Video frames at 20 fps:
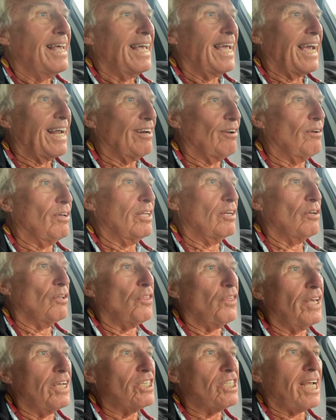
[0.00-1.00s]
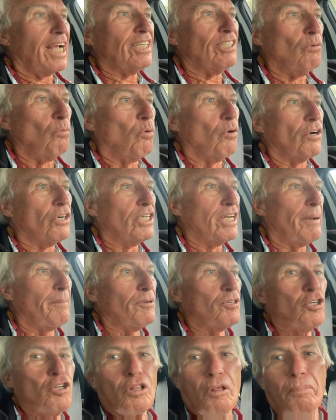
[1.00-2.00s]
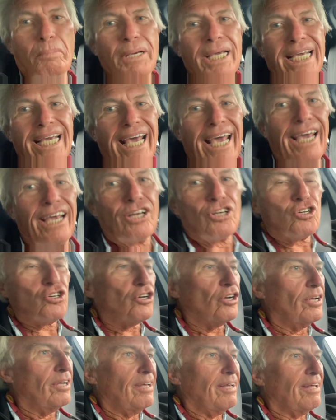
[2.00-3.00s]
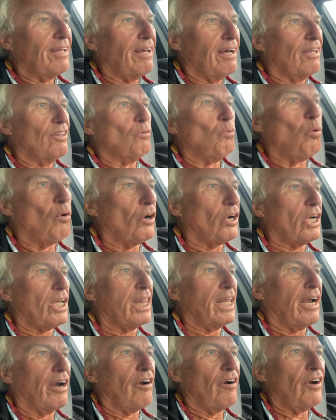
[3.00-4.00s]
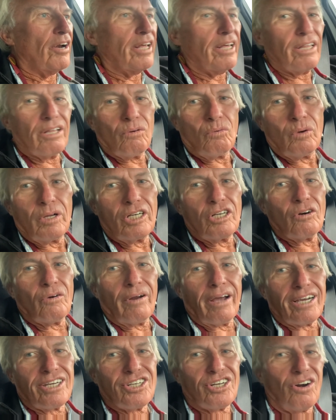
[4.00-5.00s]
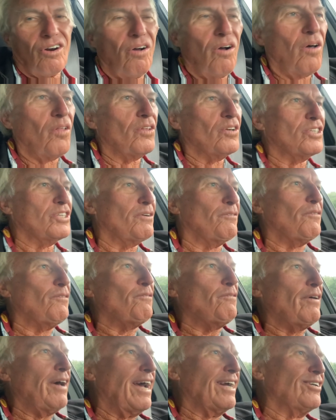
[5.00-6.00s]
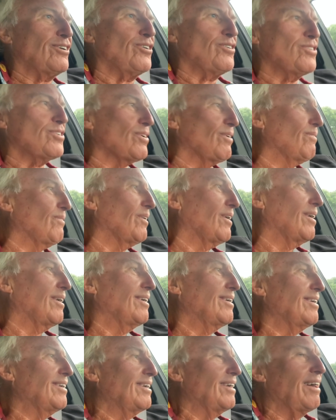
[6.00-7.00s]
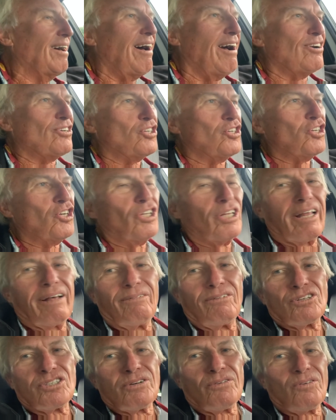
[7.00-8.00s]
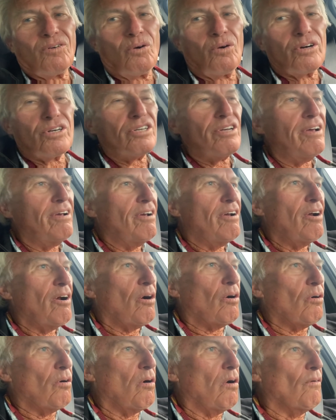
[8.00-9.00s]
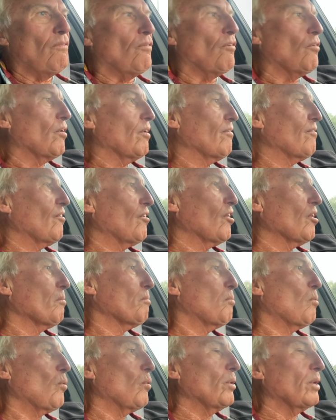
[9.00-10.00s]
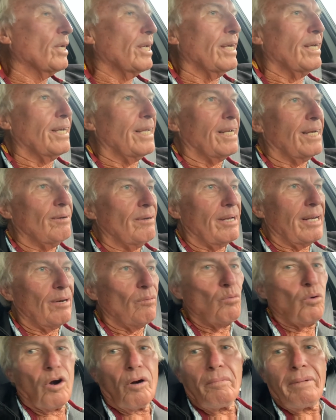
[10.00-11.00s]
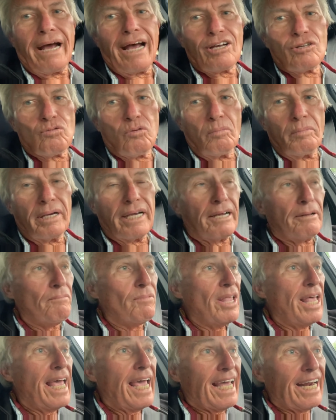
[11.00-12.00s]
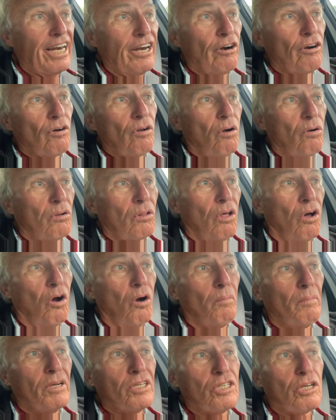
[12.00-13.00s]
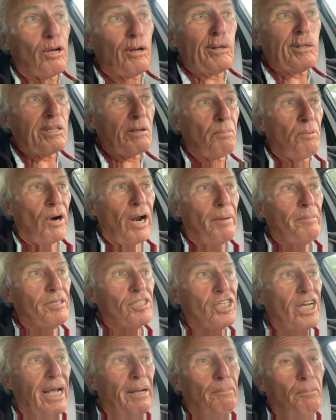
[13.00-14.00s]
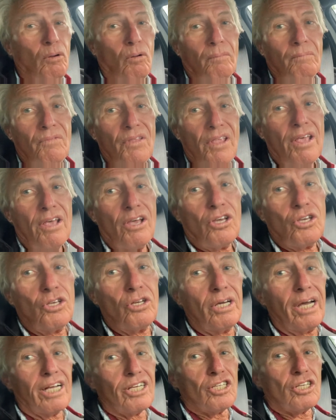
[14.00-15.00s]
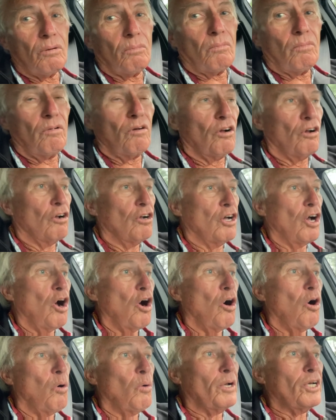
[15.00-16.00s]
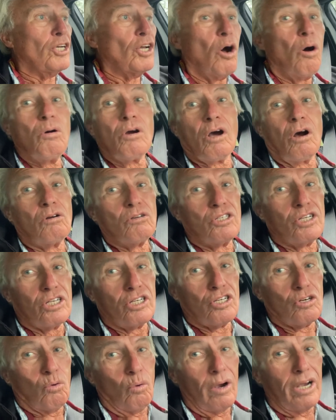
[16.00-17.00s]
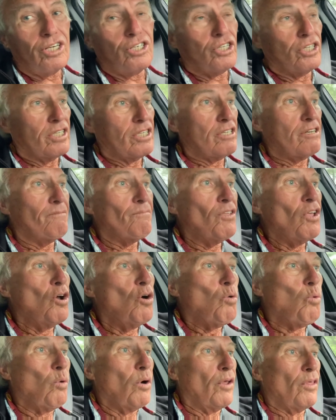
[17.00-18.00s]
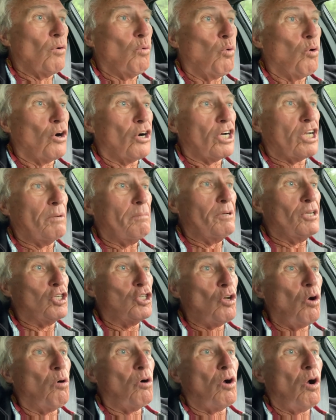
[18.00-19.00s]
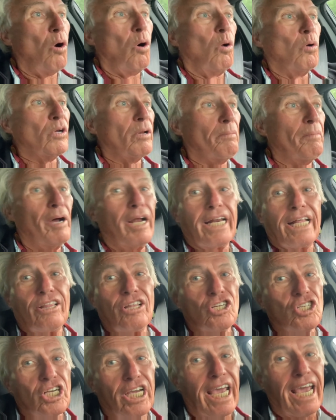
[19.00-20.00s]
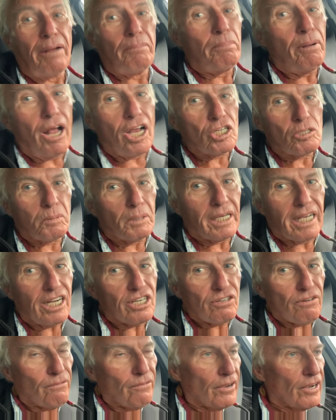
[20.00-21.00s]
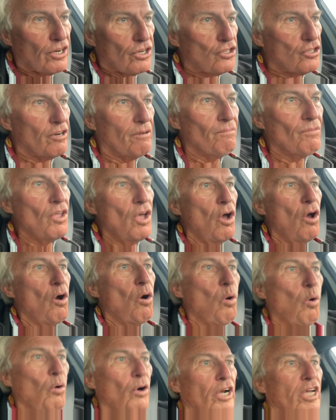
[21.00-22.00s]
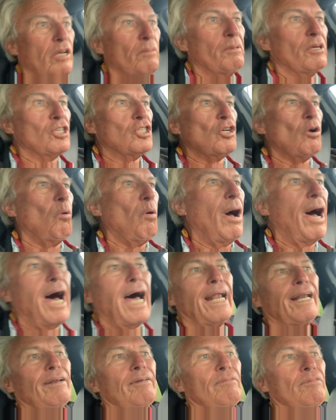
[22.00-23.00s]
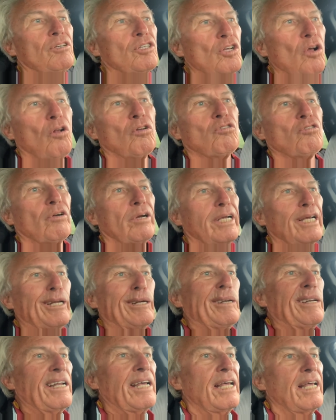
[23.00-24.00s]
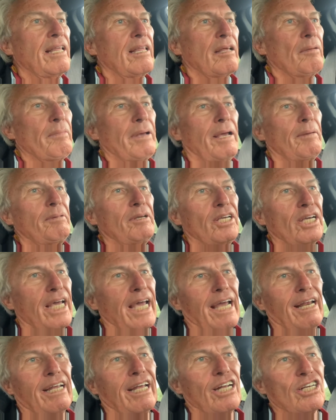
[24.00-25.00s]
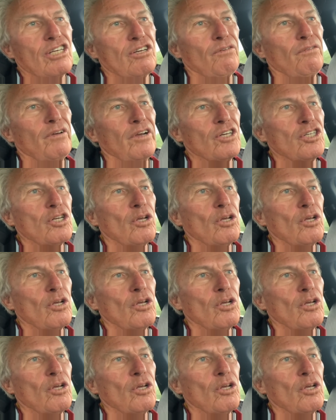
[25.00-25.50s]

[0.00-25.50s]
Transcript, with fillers: And uh, you know, things like the water temperature, the pH, uh, the water clarity, the wind direction, all the different factors of uh, oxygen levels, of course, are all very, very important in, in, in where bass will be. And here in Oklahoma, it's a, it's a prime example. You got some go and no-go situations where the water can be so cold and muddy that you can't possibly catch a fish. Or it can be so hot and sultry and that maybe you can't catch a fish.